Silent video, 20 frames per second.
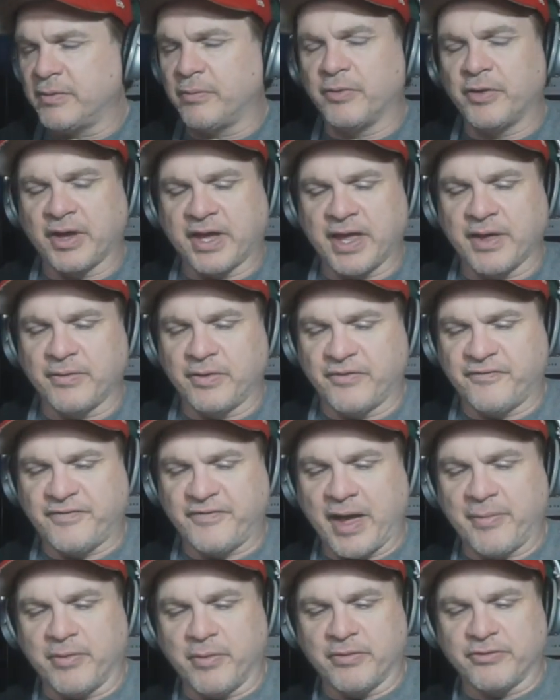kid, the
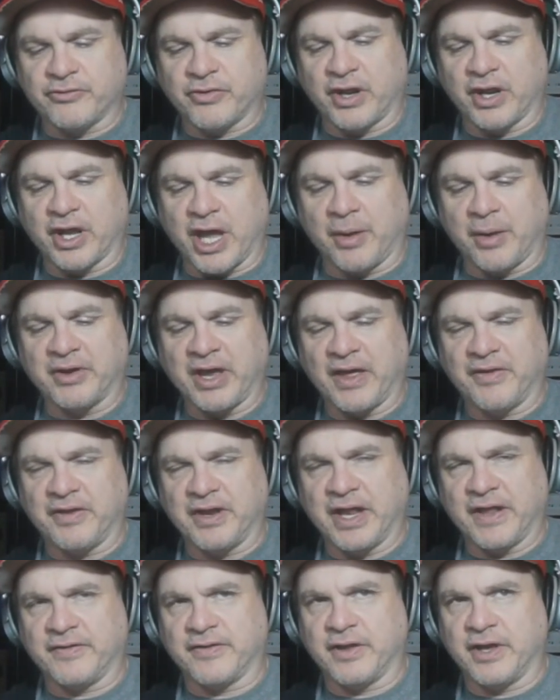family was trying to come together to
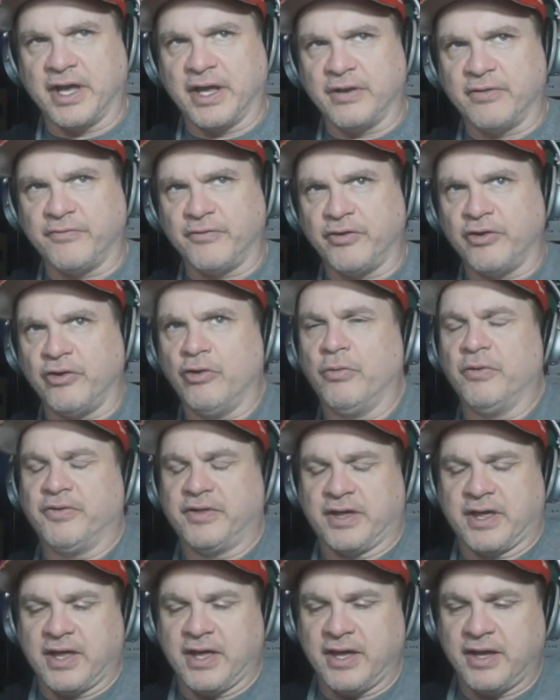get the interview with the
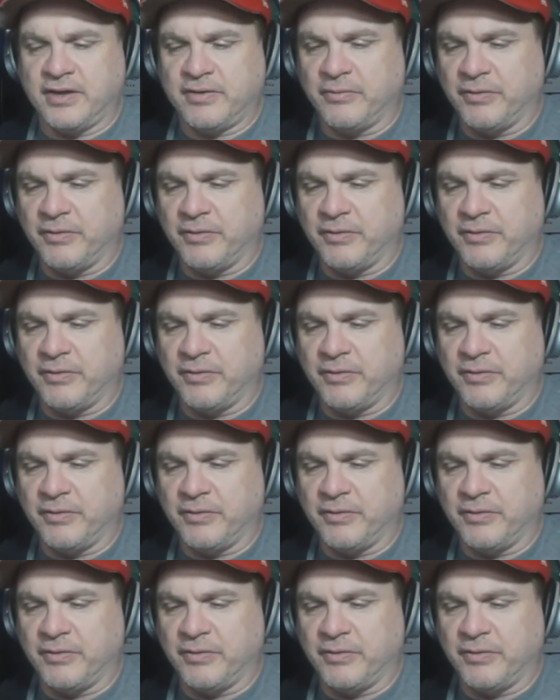kid,